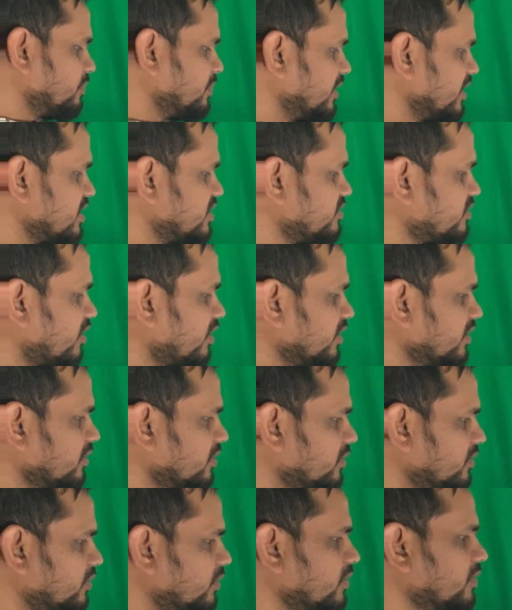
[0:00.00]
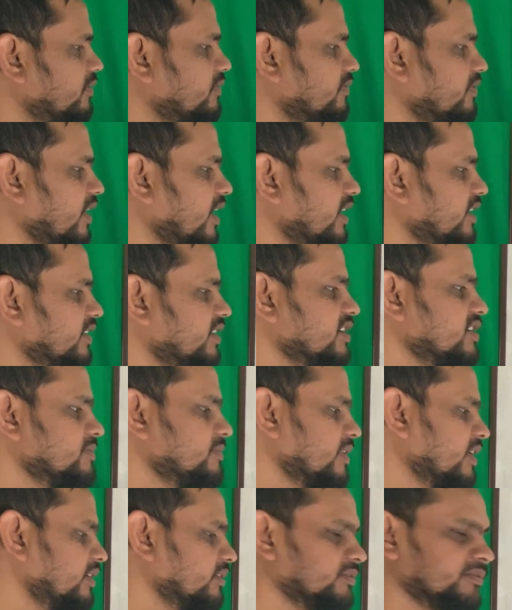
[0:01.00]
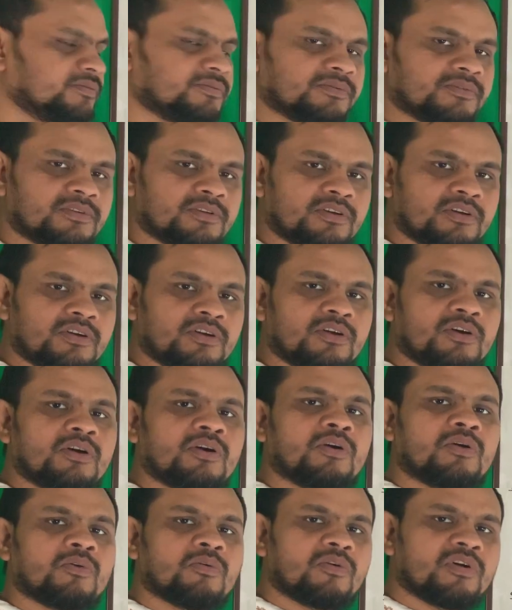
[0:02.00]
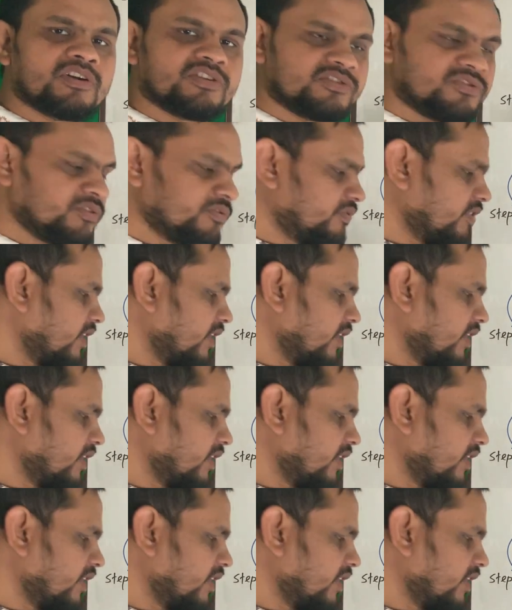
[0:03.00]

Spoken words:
based on your row, find this value. Once you